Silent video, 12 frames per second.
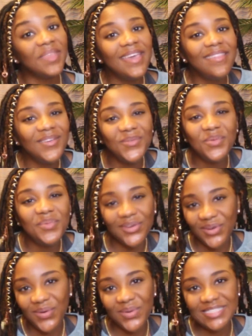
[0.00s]
And then we'll be
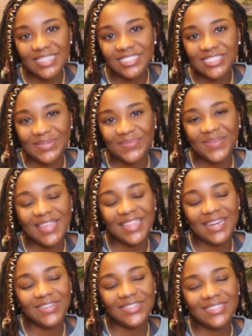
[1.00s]
on our way to the gym. And
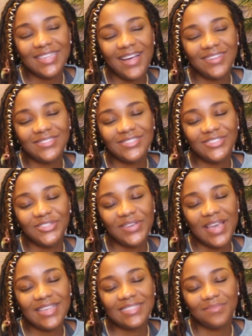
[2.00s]
then I'll show you
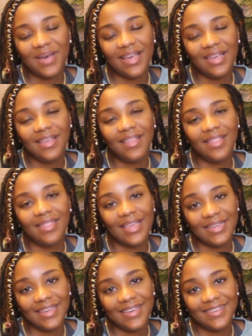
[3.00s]
guys my
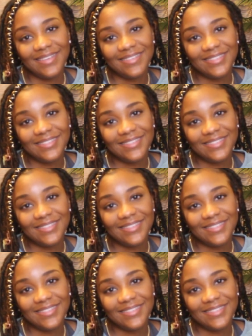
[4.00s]
leg day.